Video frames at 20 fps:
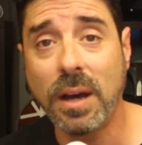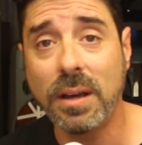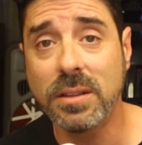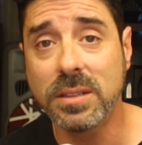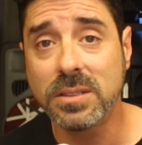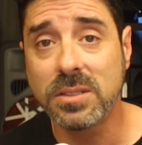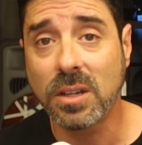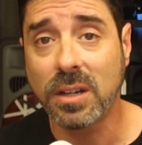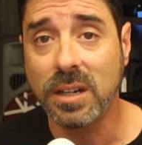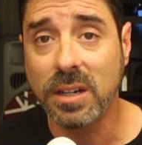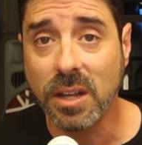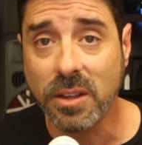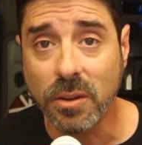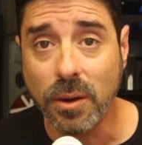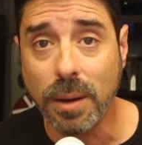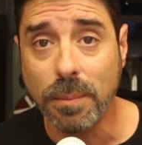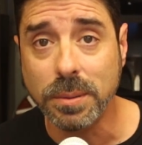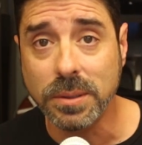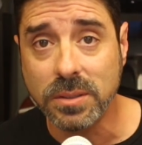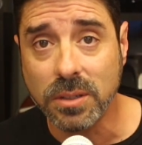This on
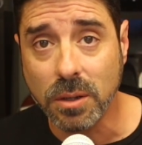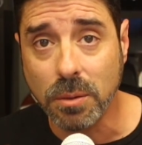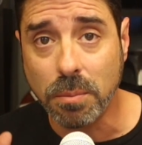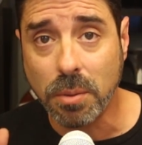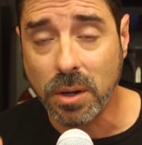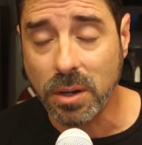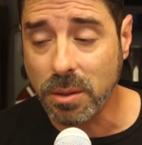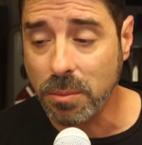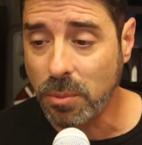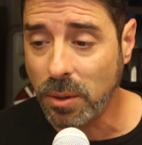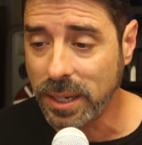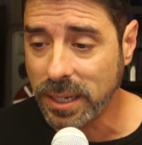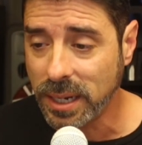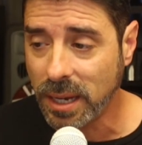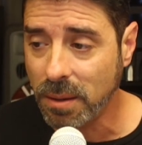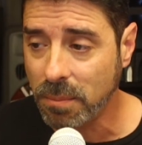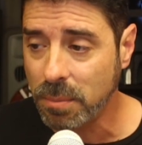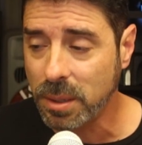another episode, part of the breakdown.